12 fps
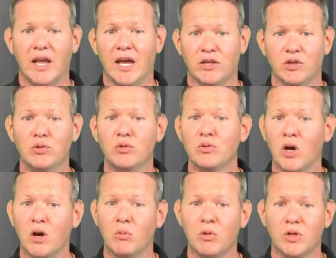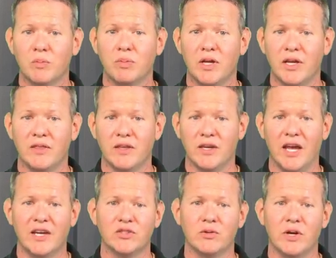Now, you do not want to play the
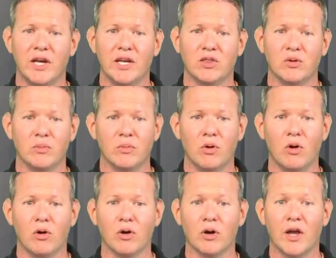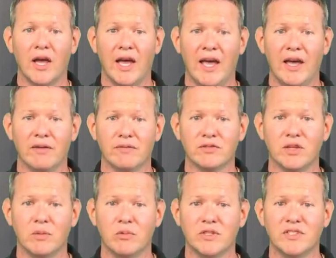national anthem or have
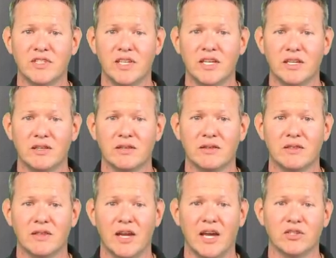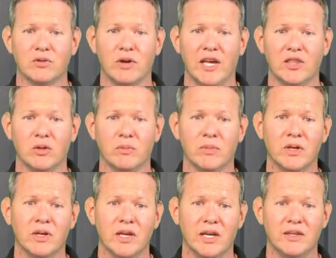someone sing the national anthem
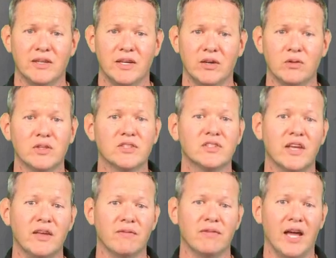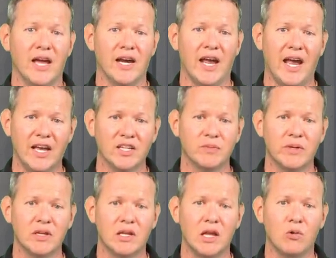until the state flag has
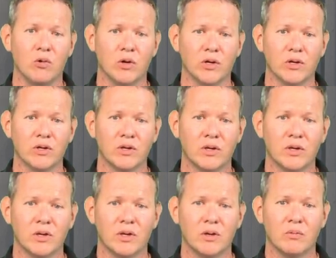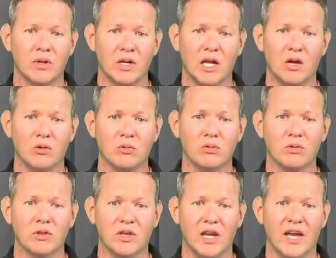been lowered below
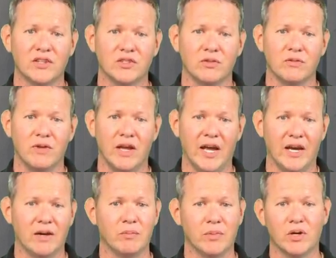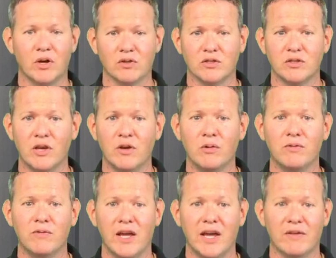the national flag, because no
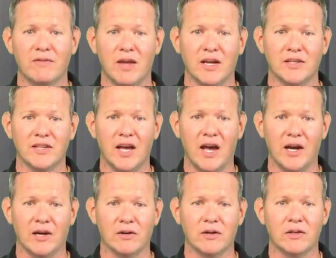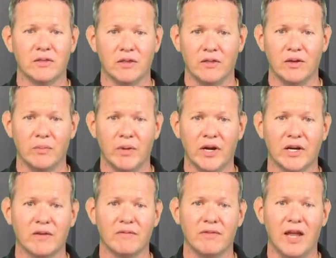flag flies higher than the
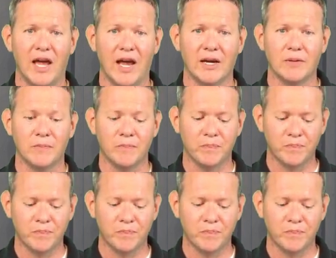American flag.